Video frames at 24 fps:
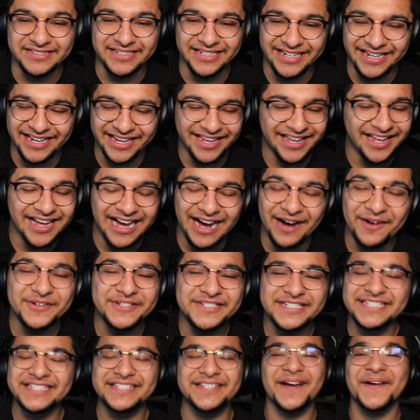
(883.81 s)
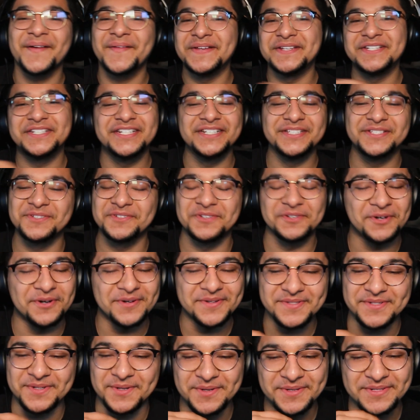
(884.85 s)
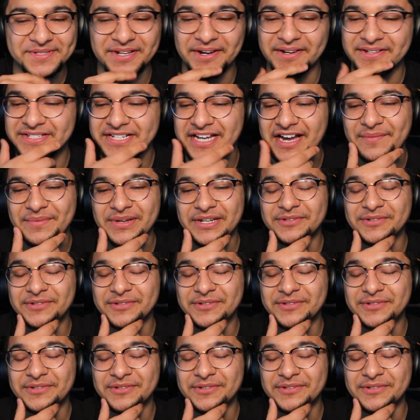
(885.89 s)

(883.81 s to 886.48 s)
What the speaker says: Like, I was just talking shit to the coach the whole entire time,